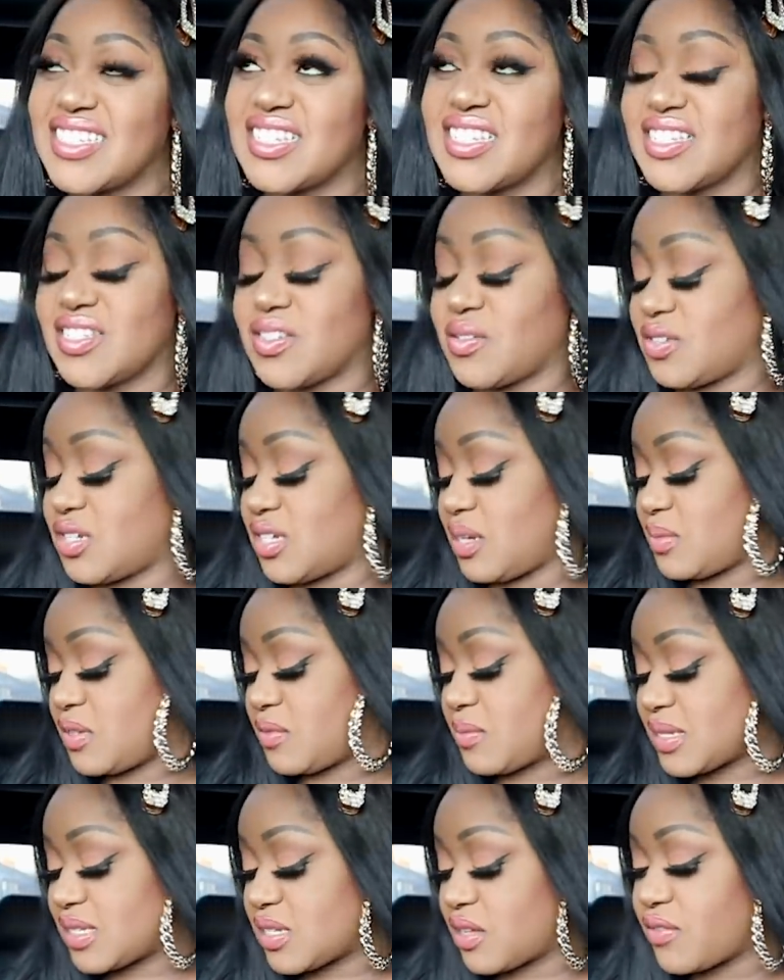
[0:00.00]
So ashamed
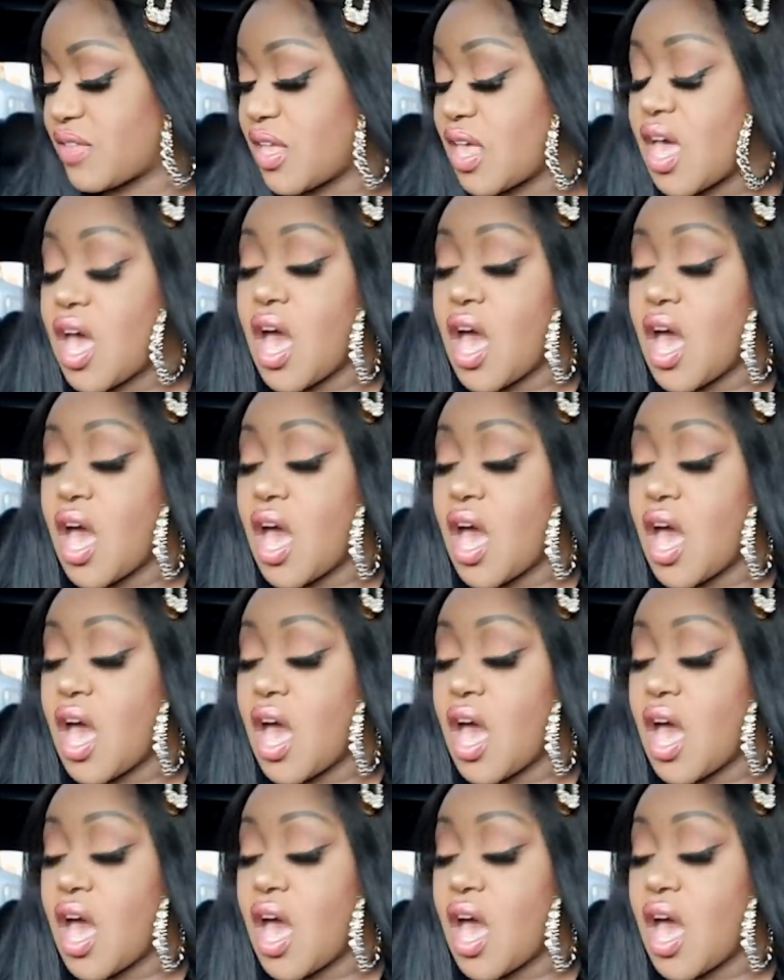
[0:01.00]
of myself.